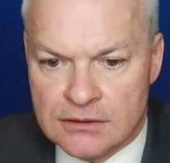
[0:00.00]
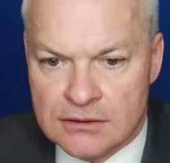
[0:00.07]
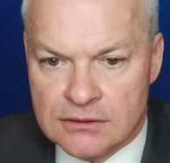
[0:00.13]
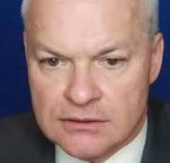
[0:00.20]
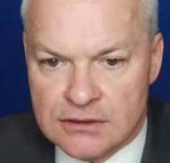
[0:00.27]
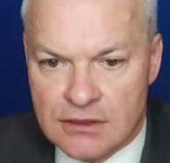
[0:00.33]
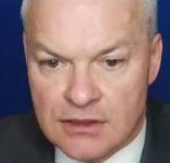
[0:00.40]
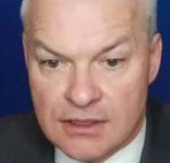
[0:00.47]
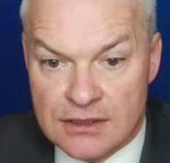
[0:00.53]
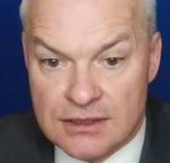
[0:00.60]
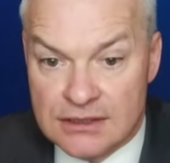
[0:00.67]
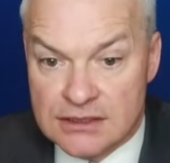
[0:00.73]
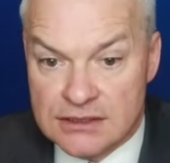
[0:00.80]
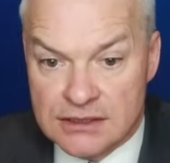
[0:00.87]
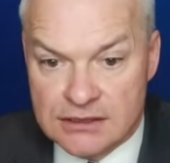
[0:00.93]
So I
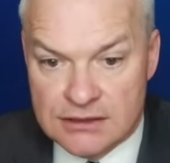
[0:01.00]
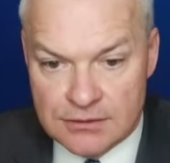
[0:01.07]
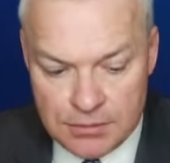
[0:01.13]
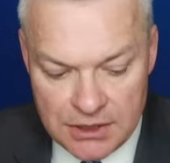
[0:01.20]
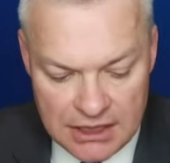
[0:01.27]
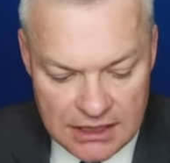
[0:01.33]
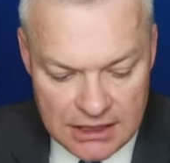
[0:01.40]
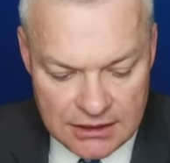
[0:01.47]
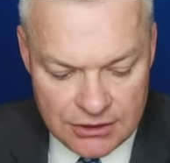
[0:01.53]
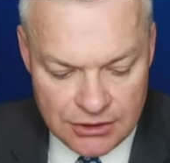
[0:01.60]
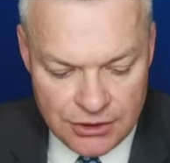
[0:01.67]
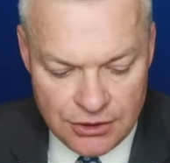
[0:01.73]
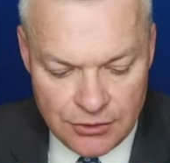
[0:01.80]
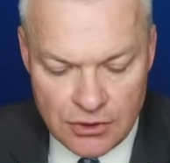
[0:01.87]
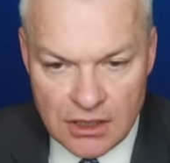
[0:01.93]
think this is the play.
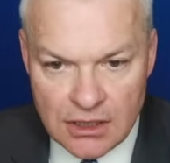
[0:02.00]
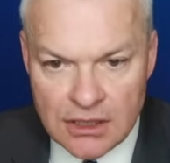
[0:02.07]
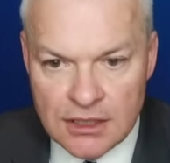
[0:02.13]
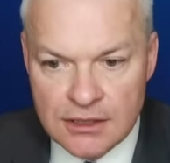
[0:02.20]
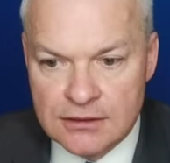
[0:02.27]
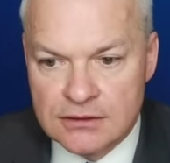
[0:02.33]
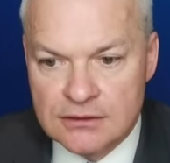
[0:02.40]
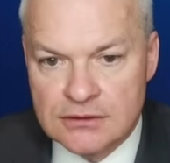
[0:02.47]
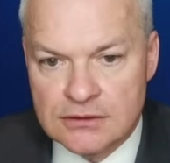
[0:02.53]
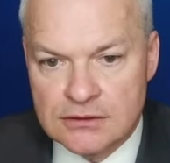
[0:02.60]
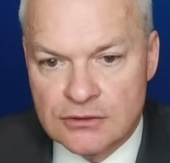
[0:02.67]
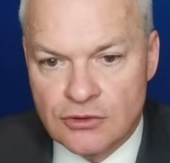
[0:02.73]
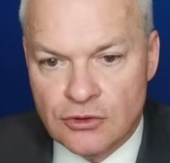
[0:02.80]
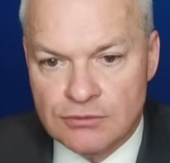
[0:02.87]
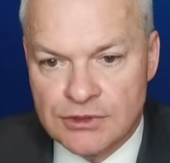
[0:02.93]
QI
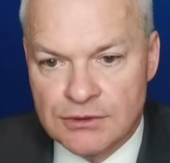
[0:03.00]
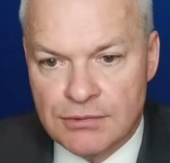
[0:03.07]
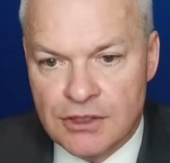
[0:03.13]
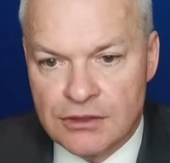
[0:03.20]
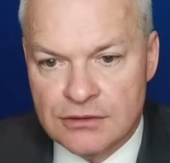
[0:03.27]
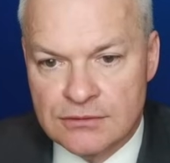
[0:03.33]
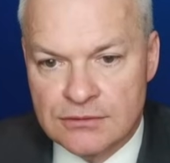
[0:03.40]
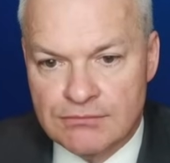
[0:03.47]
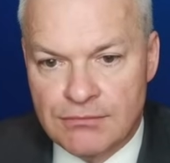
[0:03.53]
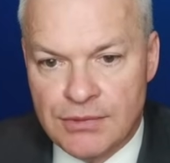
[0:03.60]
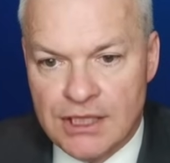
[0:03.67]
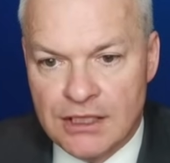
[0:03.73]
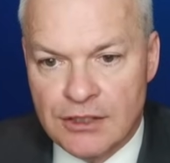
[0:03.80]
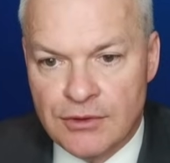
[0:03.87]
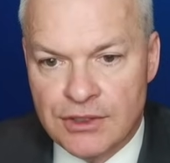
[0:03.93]
stops opponent
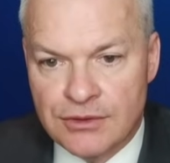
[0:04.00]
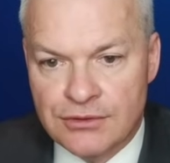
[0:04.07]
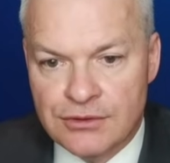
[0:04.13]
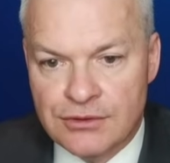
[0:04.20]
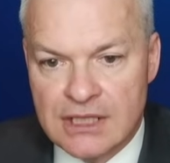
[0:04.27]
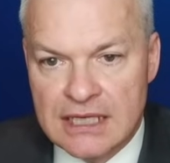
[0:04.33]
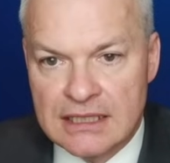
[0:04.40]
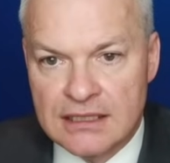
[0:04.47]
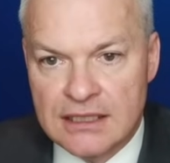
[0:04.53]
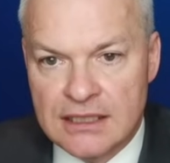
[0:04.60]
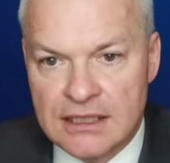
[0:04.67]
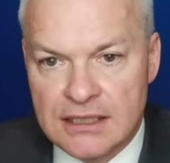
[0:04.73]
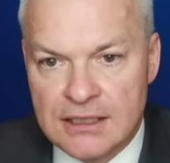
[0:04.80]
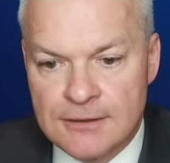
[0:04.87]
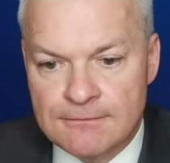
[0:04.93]
bingoing through that
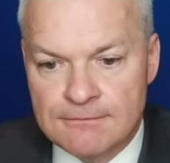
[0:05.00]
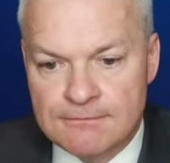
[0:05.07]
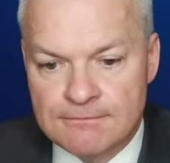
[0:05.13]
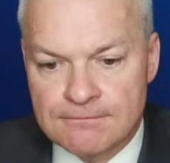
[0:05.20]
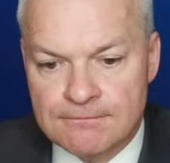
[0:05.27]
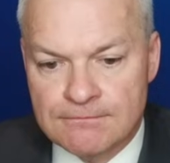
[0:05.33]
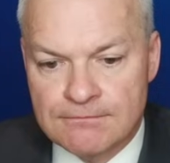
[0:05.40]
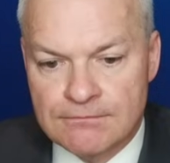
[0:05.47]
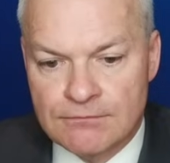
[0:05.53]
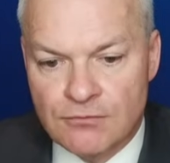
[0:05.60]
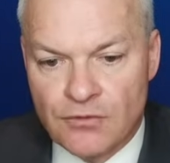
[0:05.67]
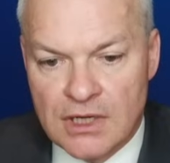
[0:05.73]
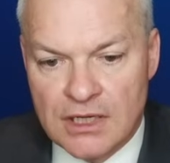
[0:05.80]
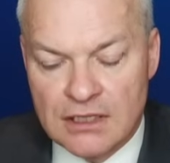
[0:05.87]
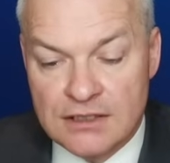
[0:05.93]
E.
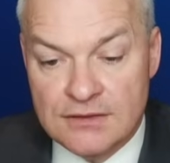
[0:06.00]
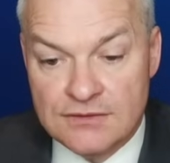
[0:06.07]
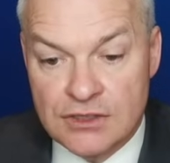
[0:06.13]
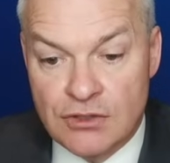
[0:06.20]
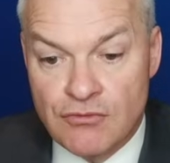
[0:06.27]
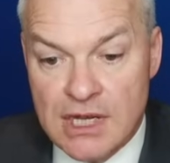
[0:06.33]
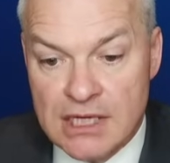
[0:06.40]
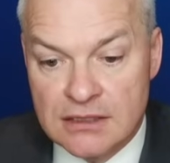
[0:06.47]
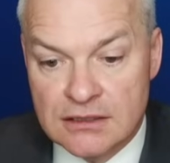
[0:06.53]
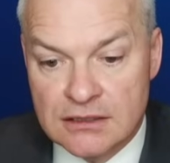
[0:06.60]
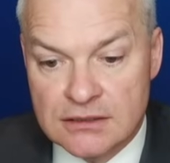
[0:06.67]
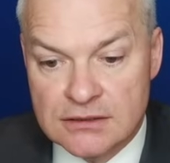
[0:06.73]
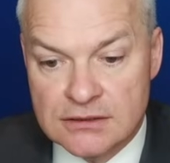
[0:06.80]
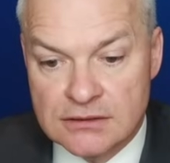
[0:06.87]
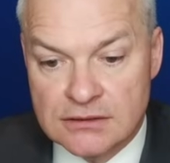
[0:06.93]
Rack leaves
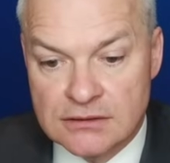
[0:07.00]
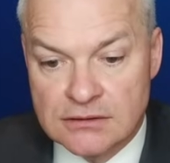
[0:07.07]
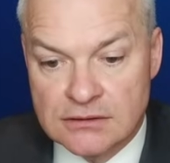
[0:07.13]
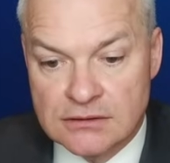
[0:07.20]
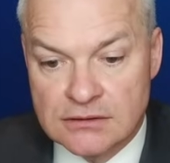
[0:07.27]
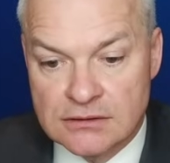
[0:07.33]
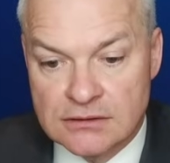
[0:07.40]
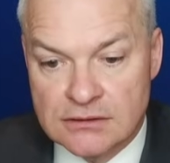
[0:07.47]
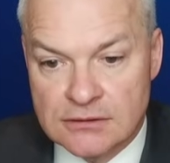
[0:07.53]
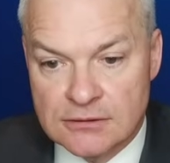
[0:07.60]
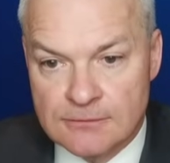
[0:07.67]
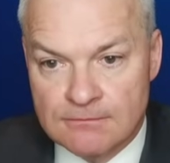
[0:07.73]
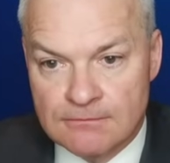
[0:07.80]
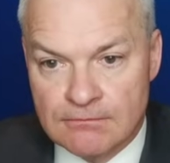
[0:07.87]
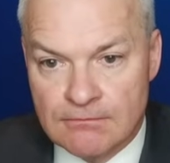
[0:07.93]
horrendous.
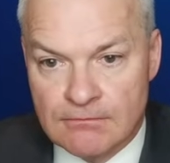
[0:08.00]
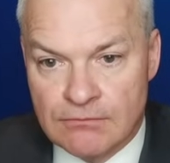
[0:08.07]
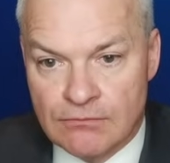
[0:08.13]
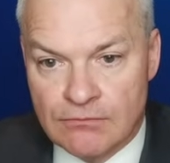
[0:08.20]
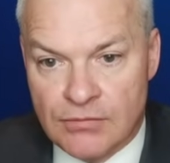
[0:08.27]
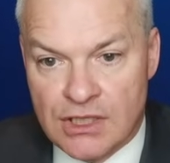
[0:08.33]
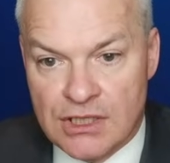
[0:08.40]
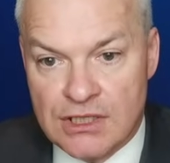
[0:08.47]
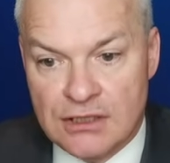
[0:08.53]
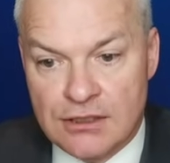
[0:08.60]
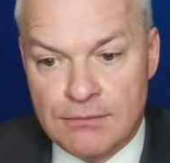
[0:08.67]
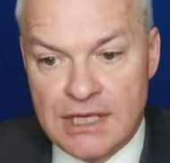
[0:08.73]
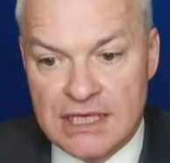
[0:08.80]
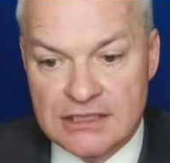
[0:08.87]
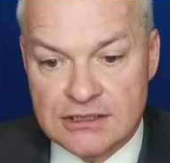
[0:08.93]
But I think the
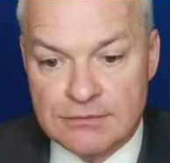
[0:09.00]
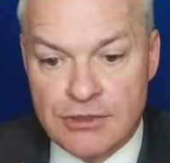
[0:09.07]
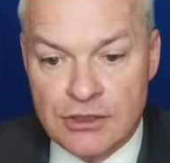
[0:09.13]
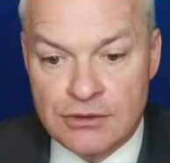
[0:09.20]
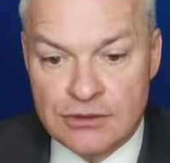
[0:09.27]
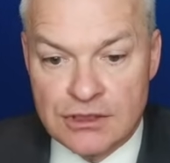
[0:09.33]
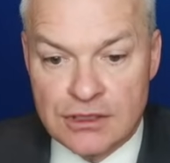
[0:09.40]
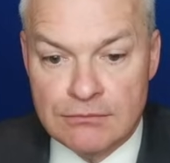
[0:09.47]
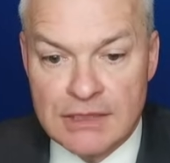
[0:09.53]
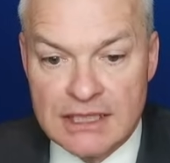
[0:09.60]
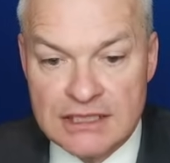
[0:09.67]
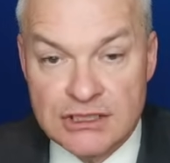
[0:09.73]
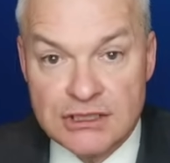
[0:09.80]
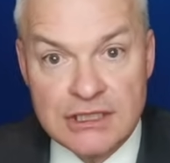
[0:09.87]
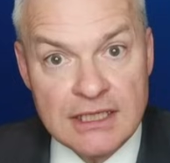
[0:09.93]
best opponent can
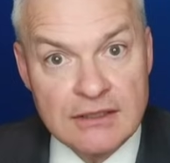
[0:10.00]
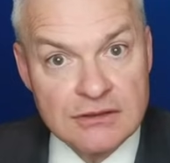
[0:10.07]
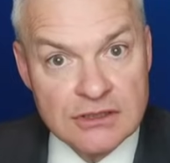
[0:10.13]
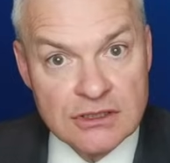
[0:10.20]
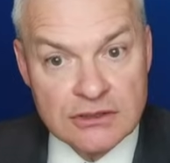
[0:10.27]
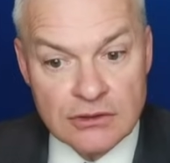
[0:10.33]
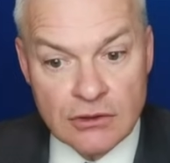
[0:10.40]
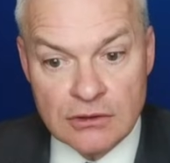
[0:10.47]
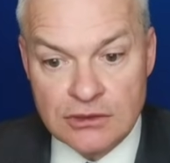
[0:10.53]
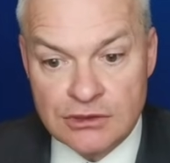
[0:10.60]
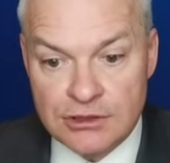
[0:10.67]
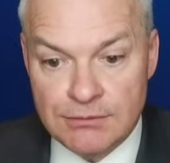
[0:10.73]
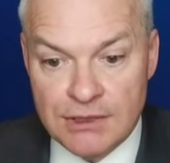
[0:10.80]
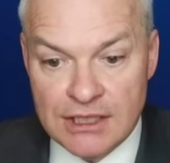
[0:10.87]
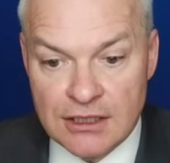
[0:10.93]
manage now is a
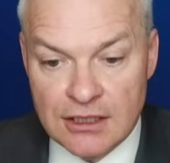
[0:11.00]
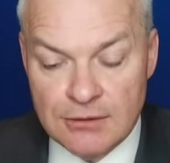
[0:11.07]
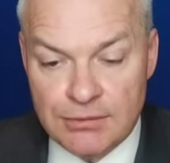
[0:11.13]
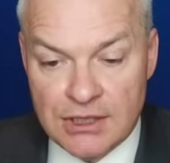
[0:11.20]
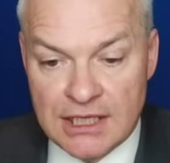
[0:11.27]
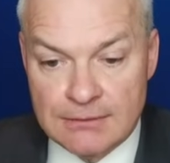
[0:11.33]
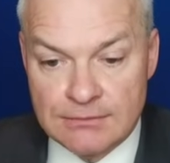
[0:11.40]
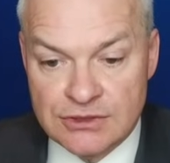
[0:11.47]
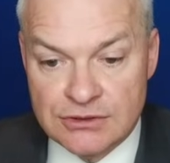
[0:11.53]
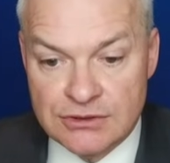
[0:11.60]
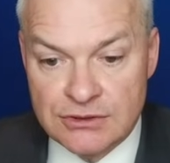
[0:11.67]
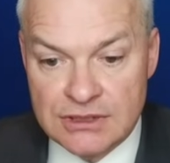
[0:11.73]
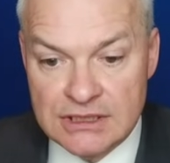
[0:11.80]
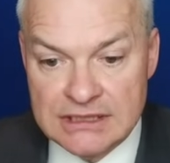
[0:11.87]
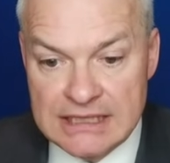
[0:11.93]
solitary bingo, perhaps
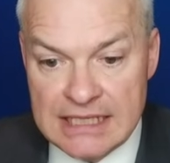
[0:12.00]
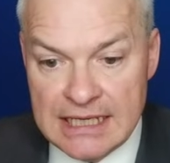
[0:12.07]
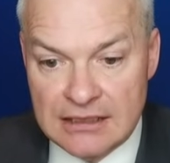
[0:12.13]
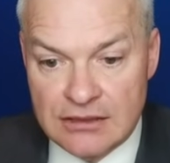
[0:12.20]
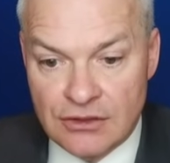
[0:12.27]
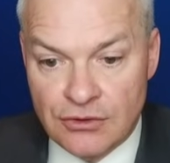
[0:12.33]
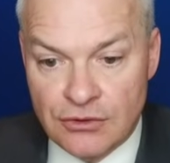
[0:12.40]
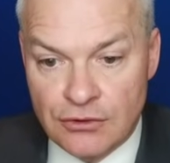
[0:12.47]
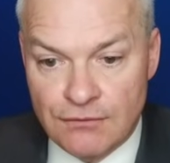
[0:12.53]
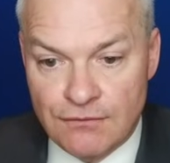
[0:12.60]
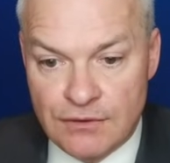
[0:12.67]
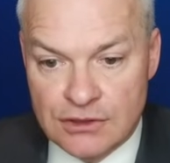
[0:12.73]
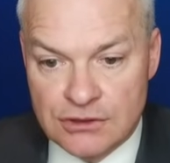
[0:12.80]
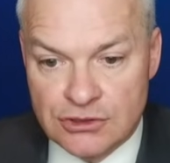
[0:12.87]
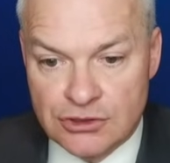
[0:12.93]
through the Z
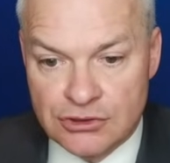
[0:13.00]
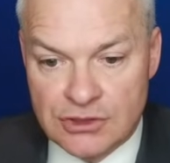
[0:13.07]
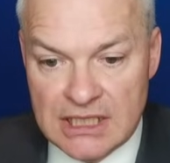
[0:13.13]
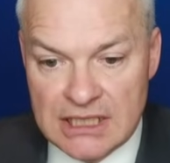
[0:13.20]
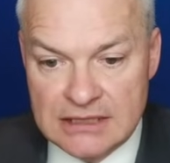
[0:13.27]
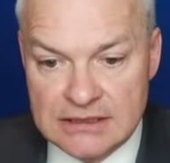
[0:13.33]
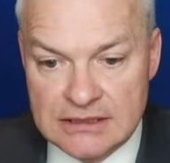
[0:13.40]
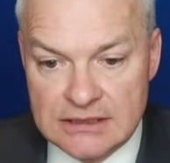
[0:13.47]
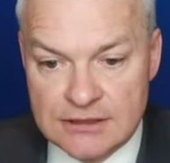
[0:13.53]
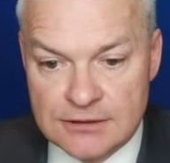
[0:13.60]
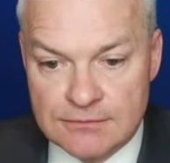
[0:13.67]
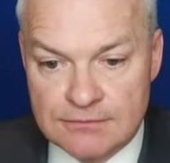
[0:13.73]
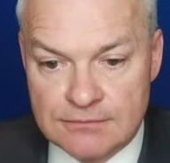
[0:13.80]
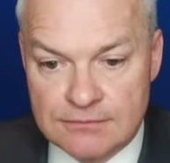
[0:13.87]
of Trez.